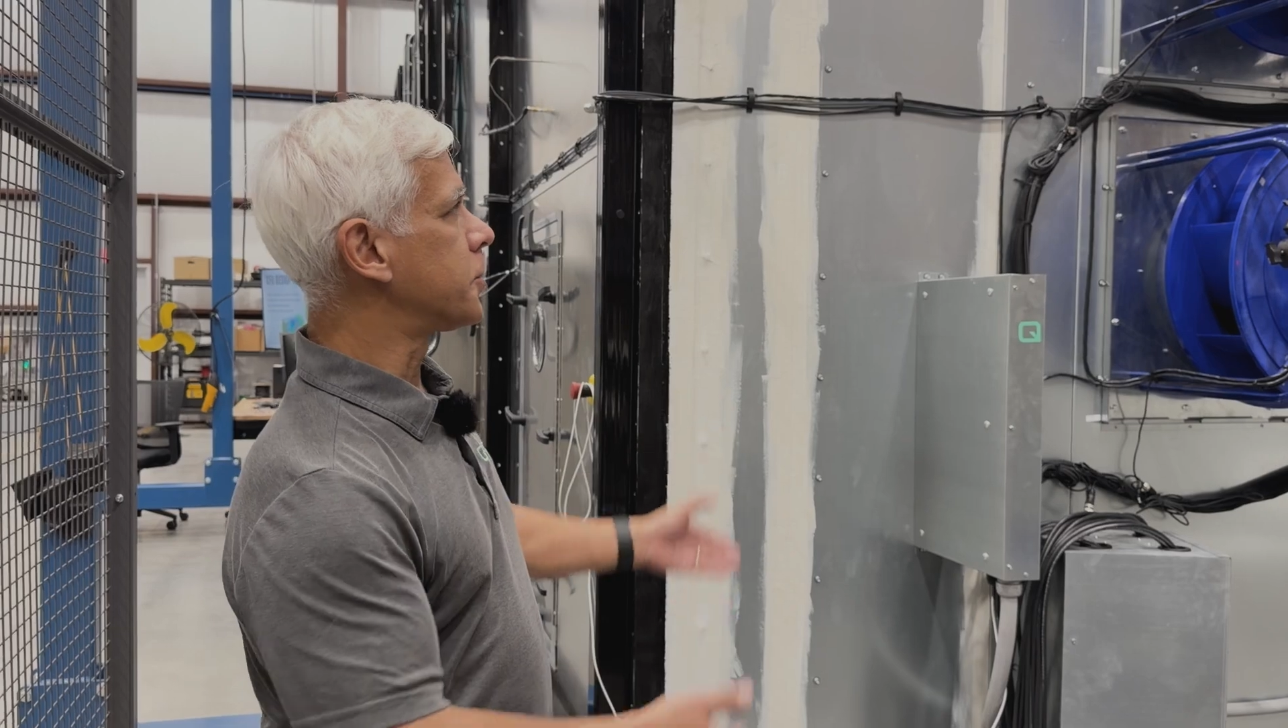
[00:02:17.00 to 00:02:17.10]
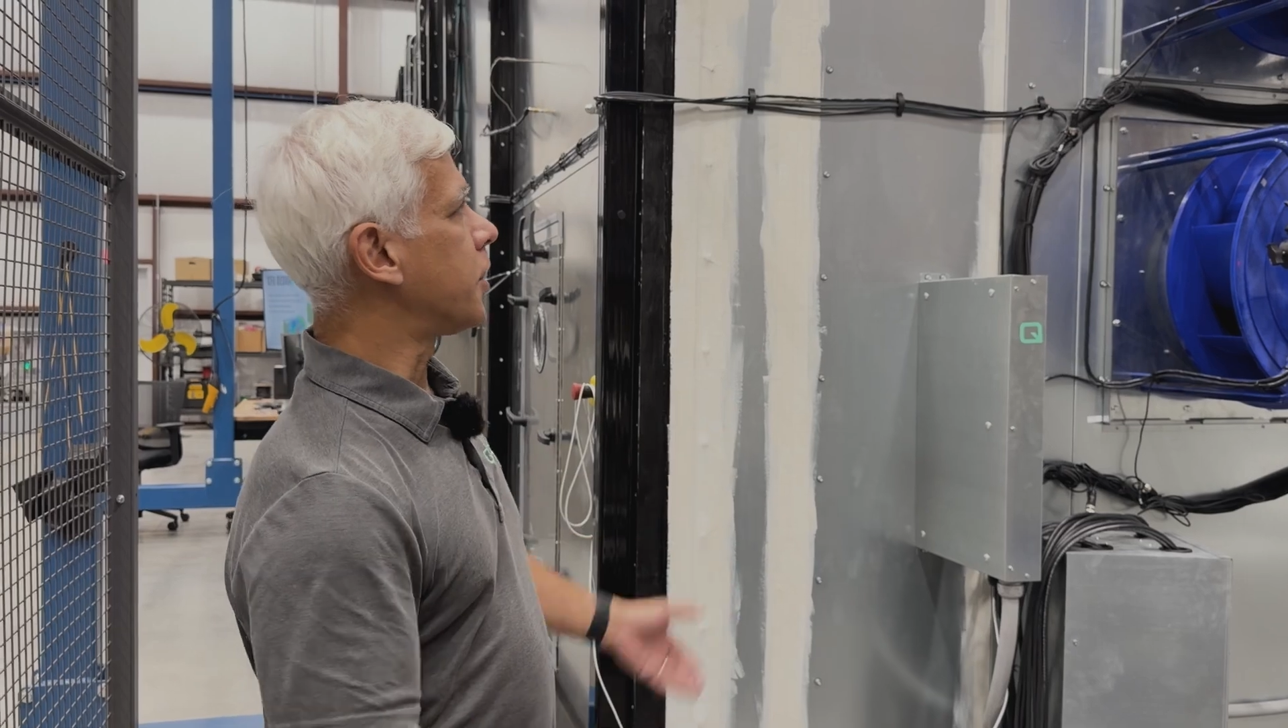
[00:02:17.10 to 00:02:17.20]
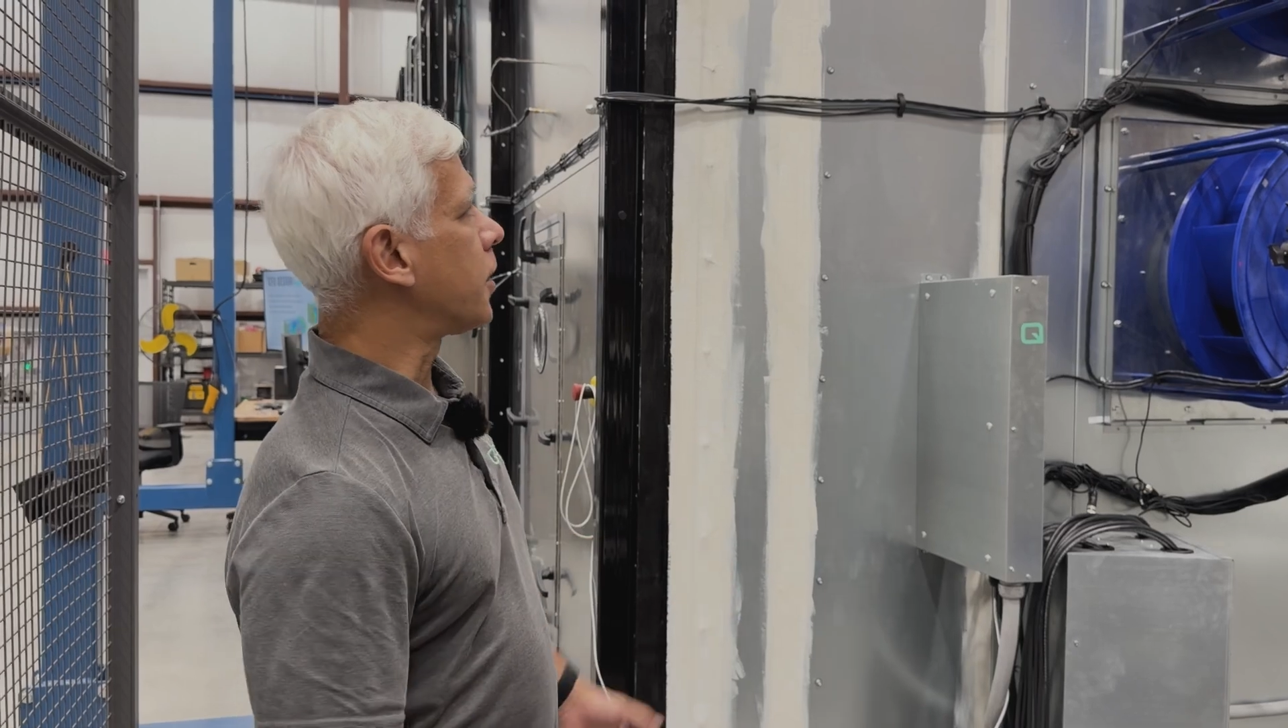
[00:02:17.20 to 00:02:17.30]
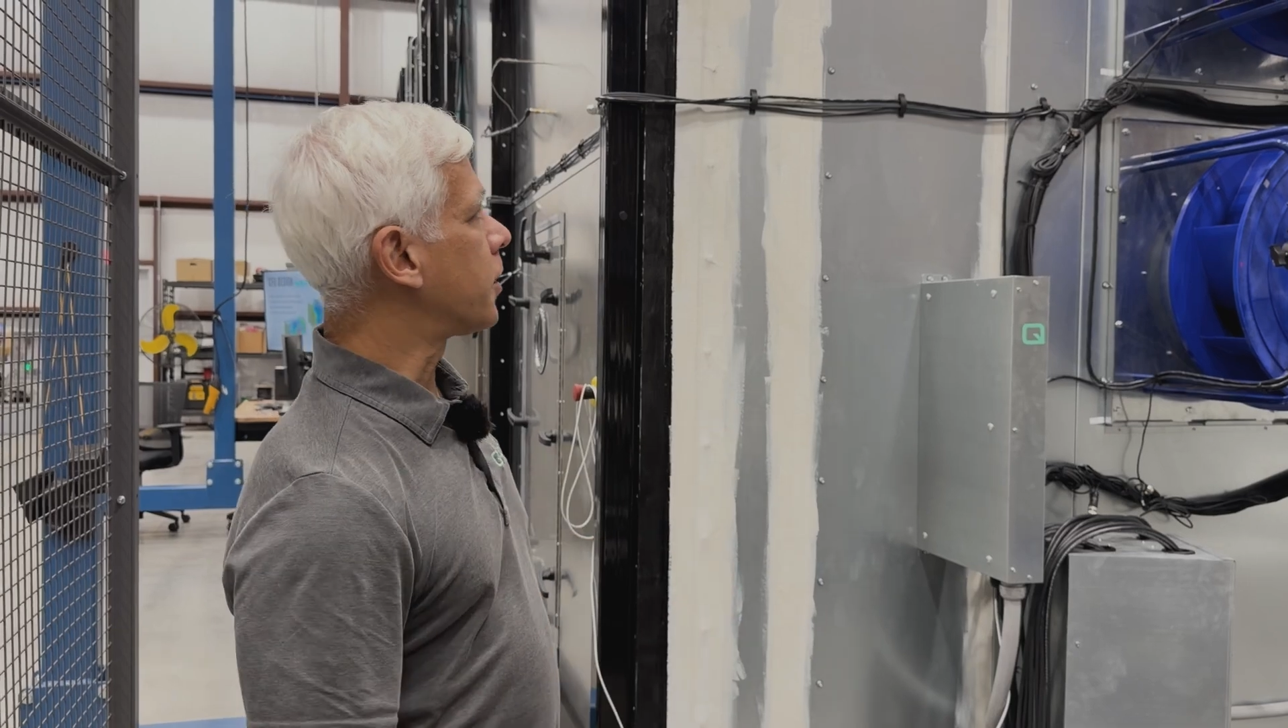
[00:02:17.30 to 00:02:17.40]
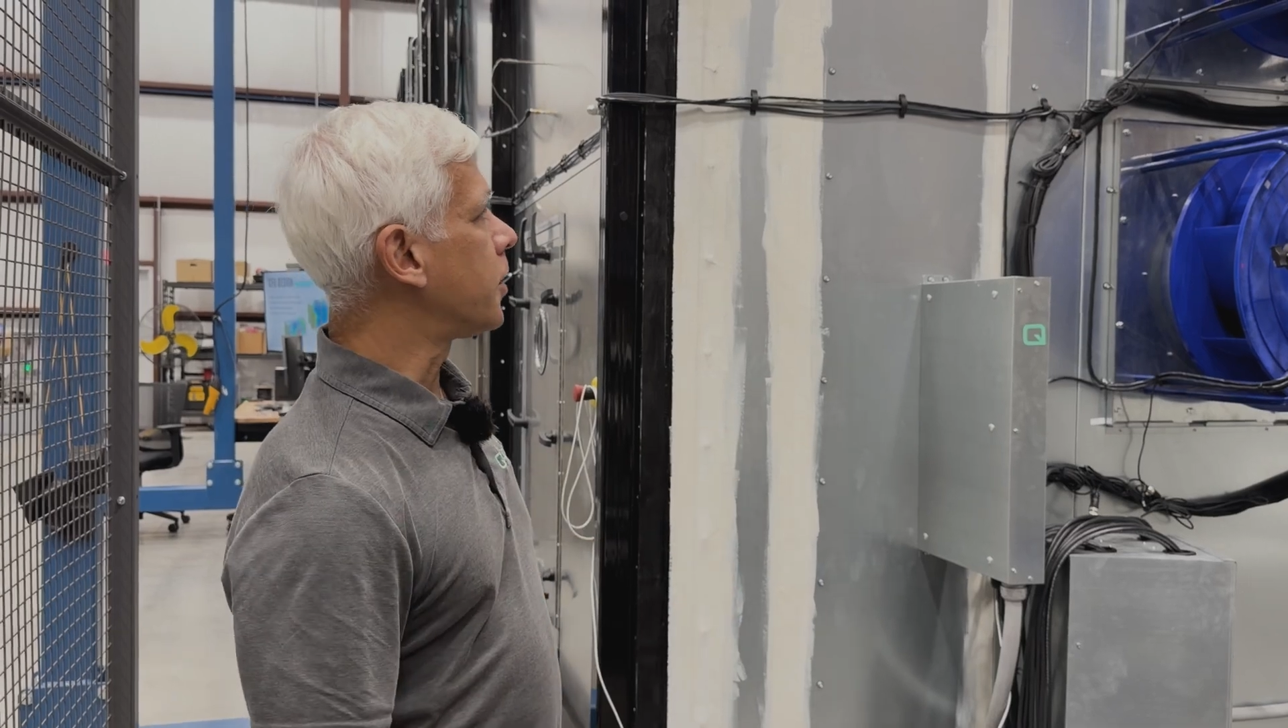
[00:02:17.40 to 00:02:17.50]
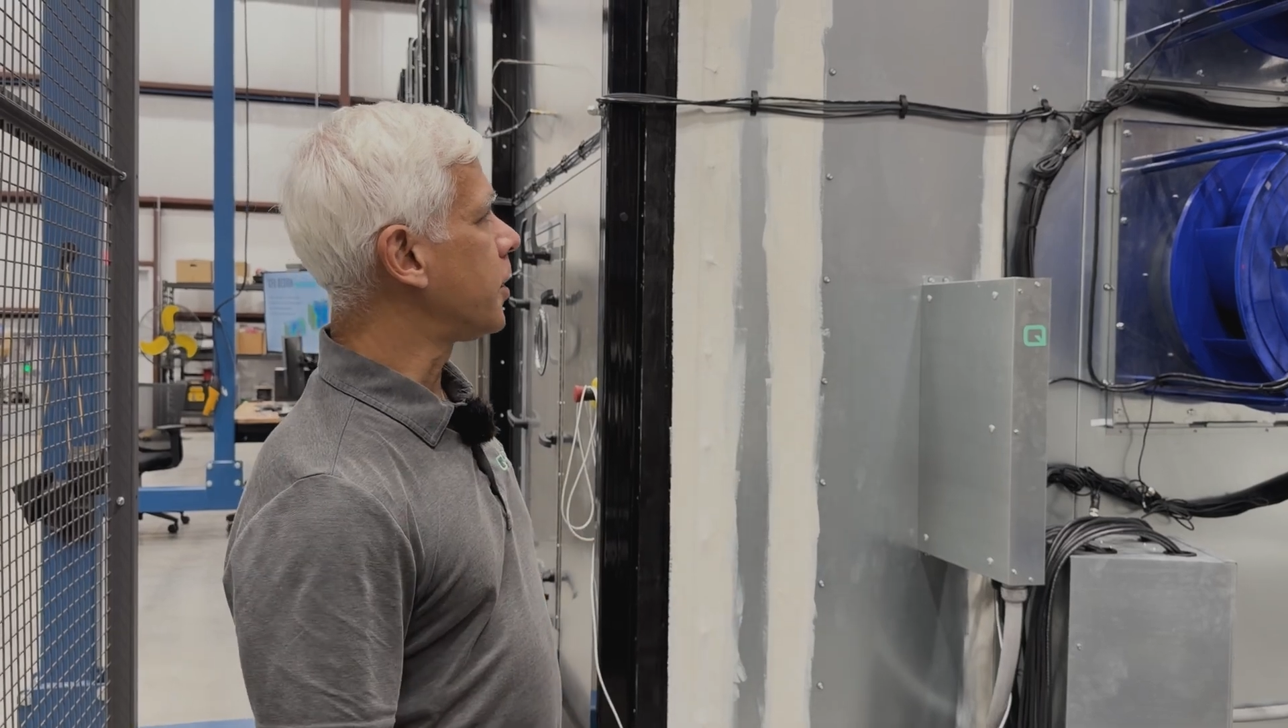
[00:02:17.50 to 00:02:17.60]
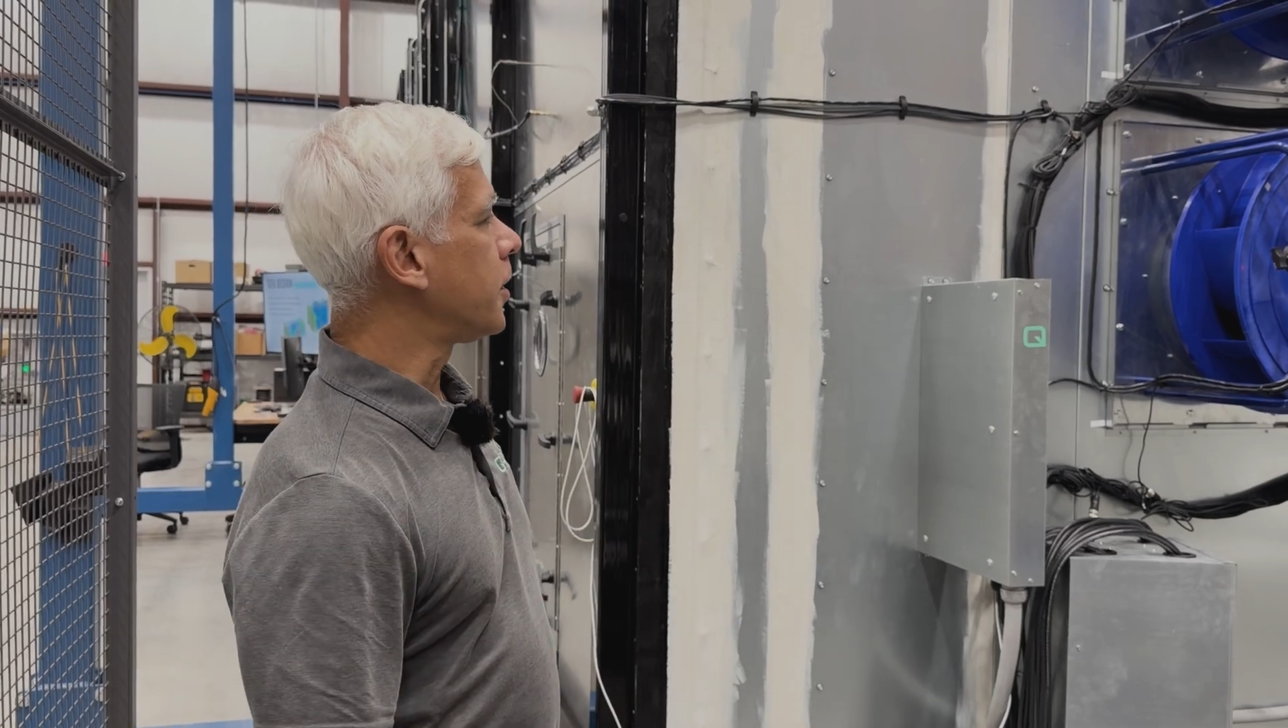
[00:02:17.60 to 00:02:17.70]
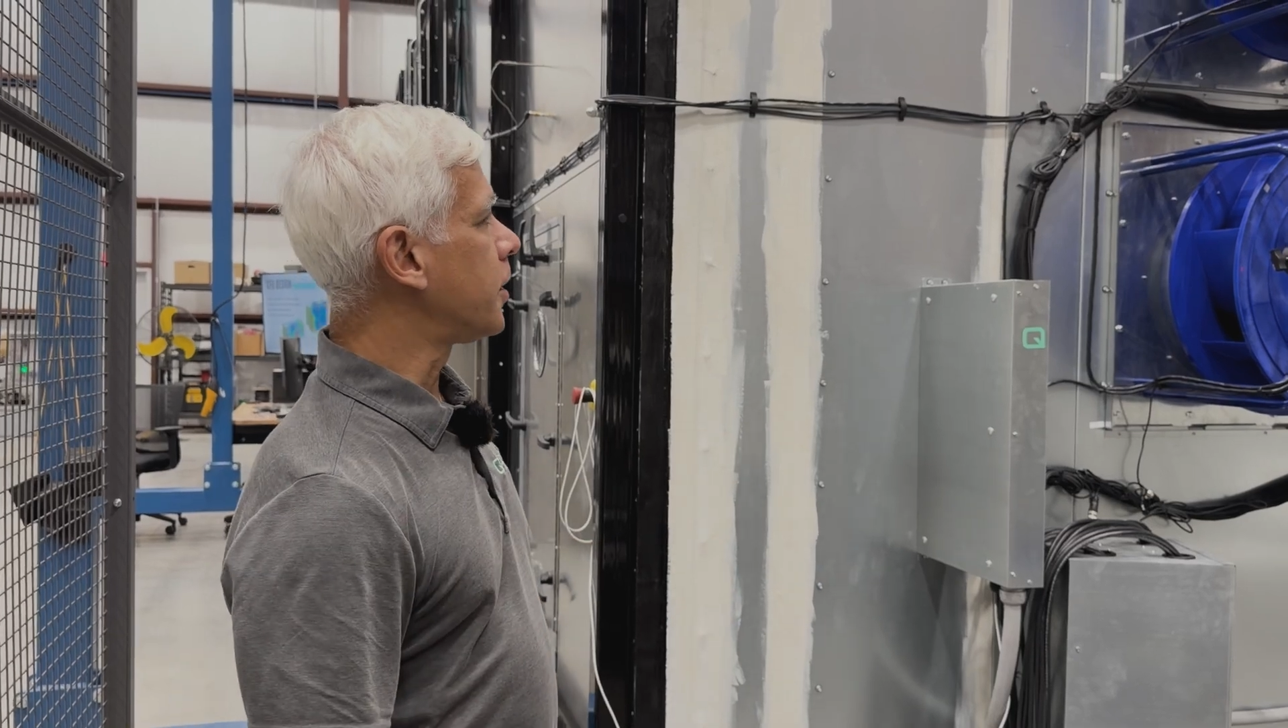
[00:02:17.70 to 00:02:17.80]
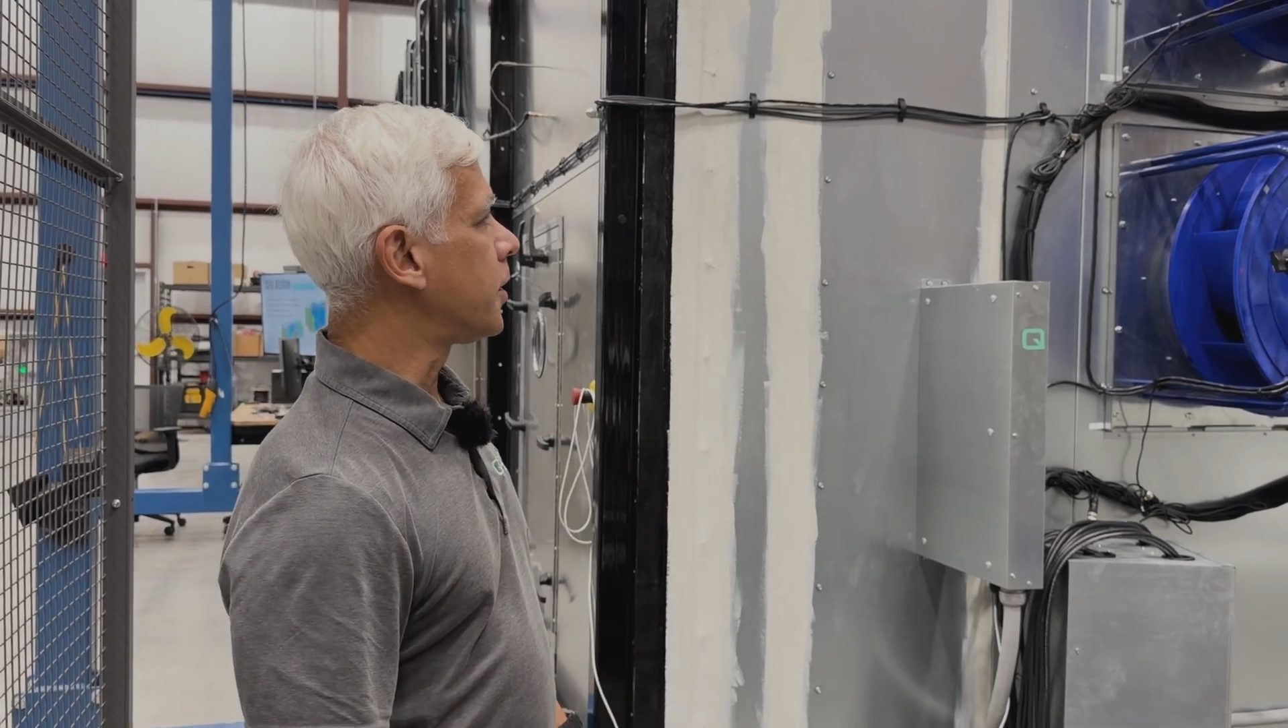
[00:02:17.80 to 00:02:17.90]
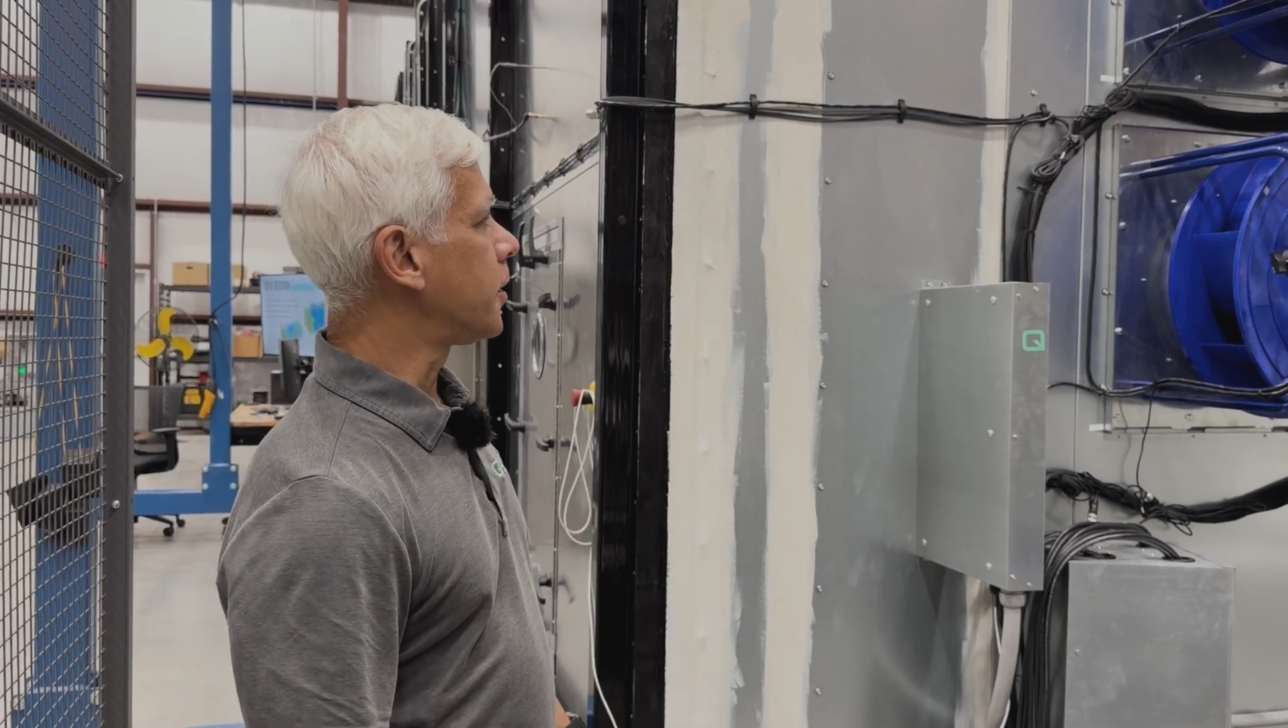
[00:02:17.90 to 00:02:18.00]

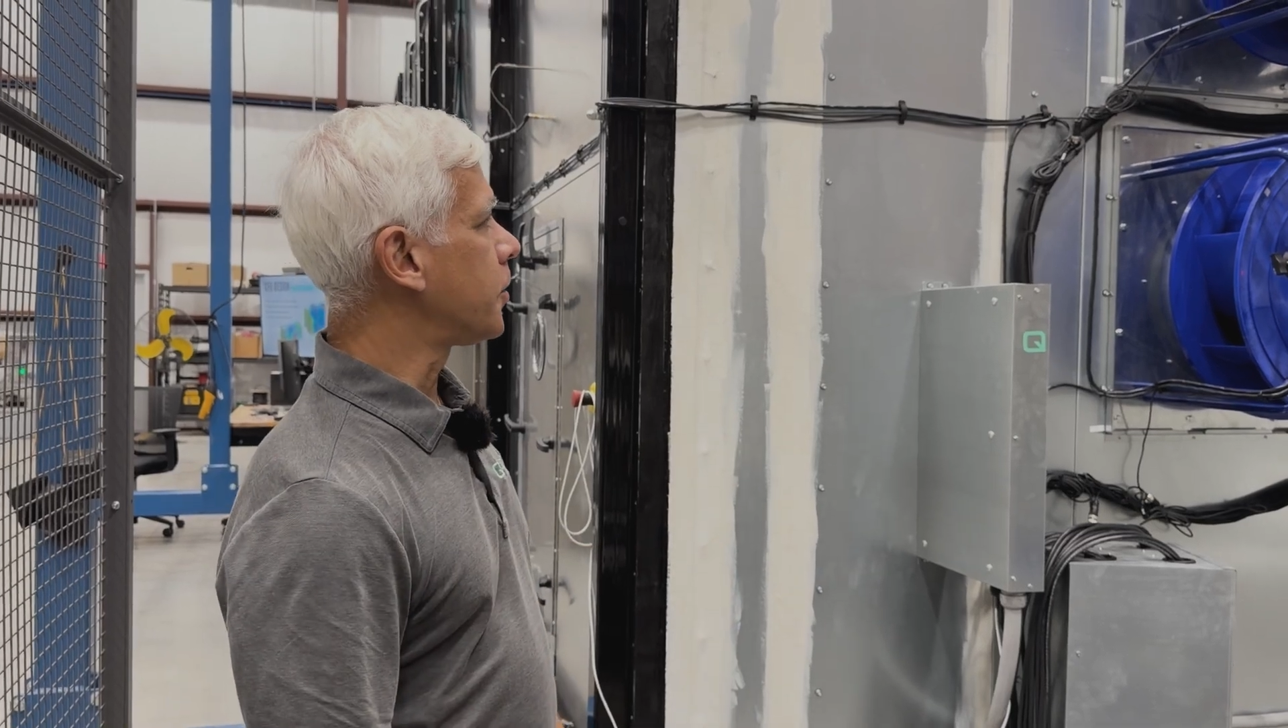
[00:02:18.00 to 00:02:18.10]
the